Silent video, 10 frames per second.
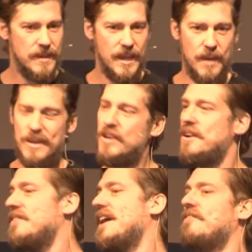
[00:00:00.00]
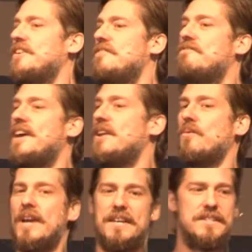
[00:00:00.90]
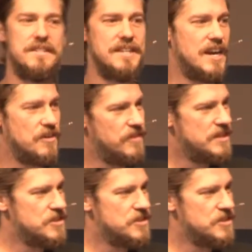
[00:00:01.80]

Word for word: And we don't even have to invent ways to sacrifice